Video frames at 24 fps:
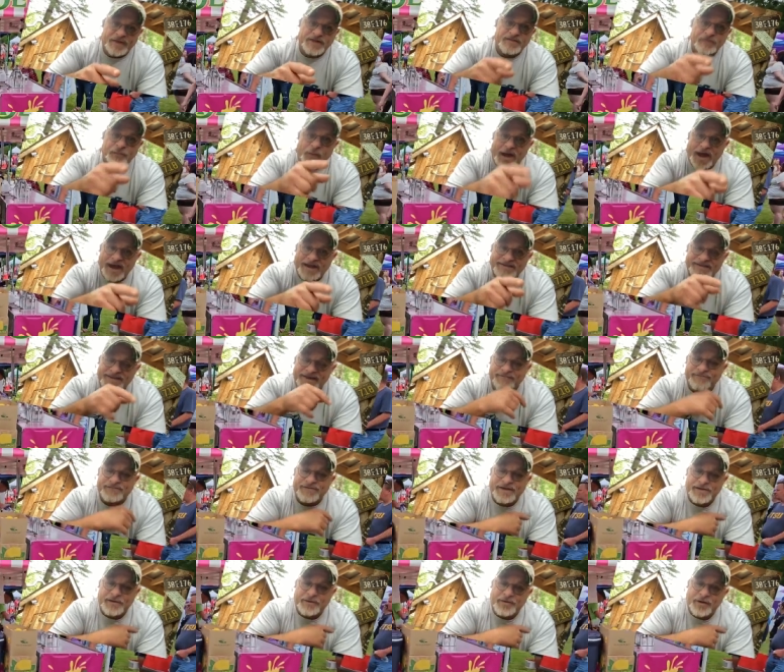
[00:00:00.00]
things. Why is that
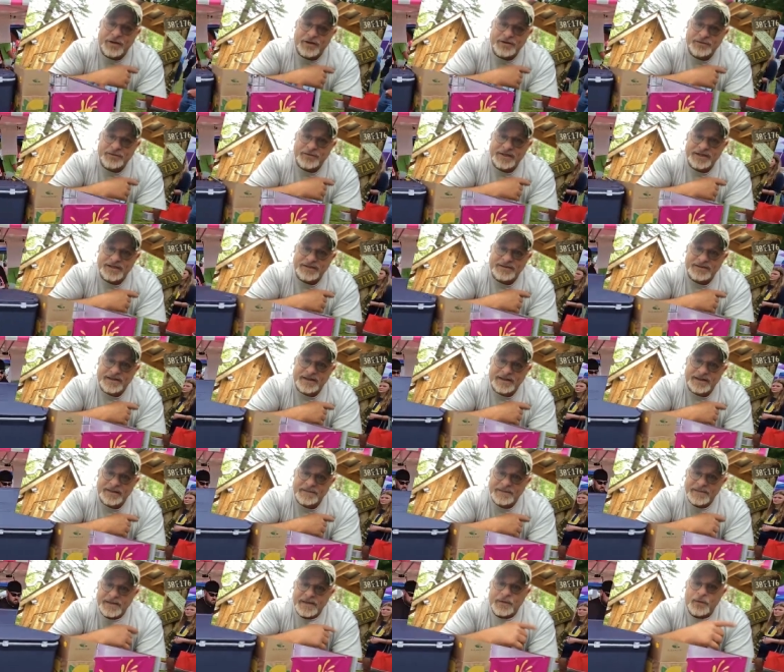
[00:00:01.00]
vendor not doing
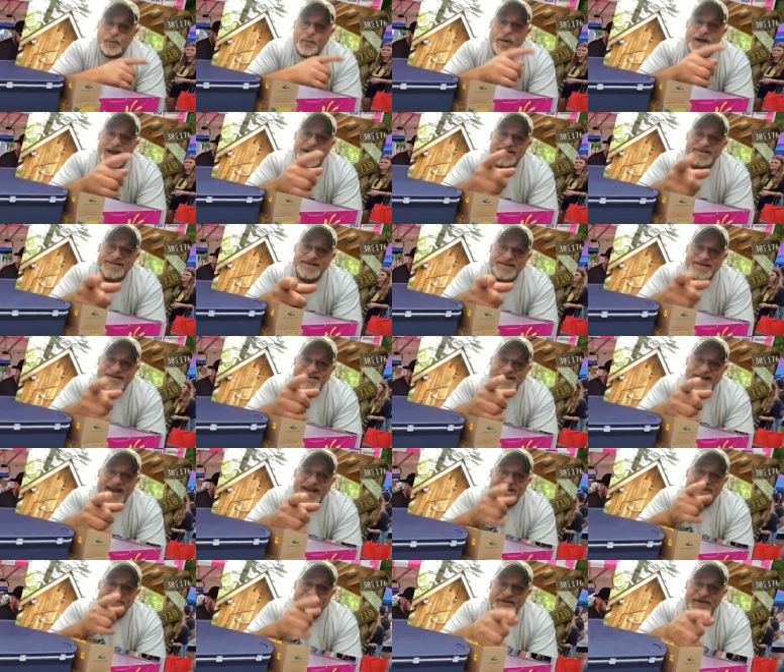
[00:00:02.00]
anything? Why is this
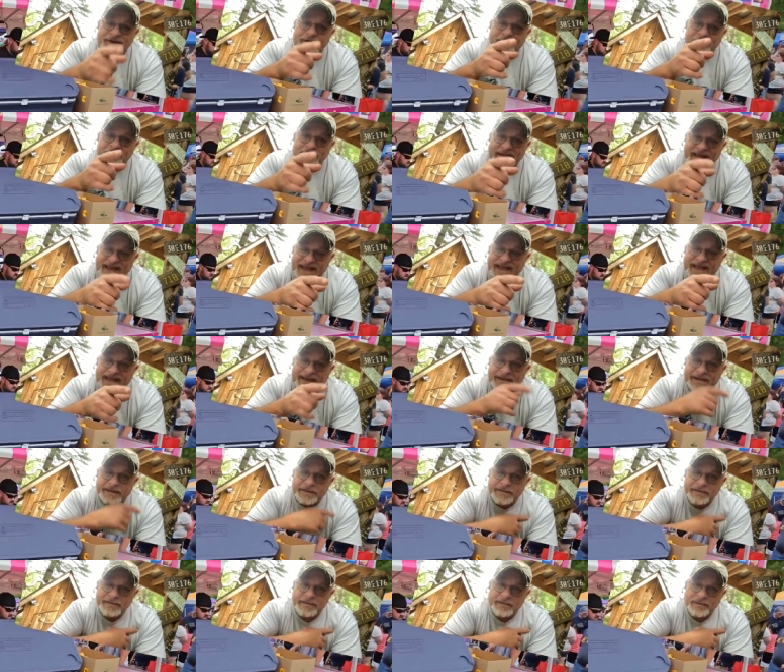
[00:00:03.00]
next vendor dead?
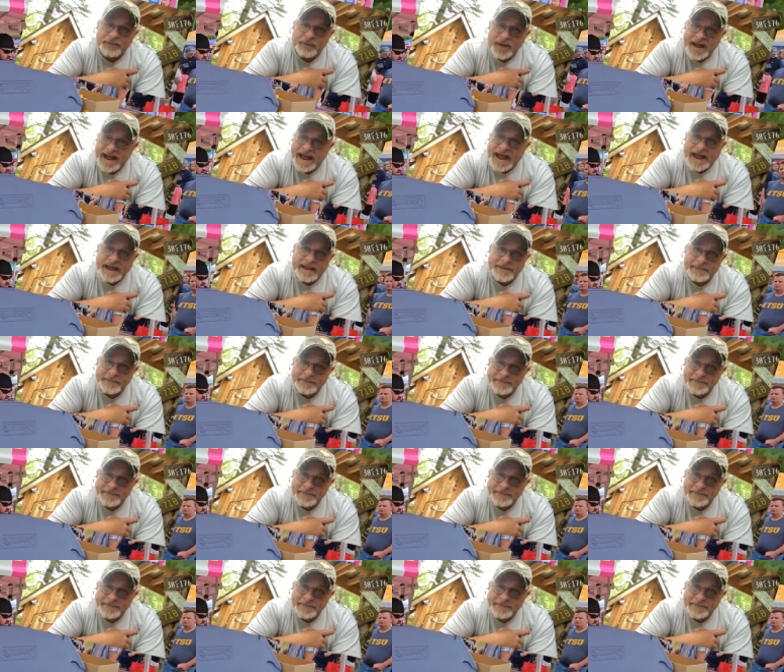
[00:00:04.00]
Why?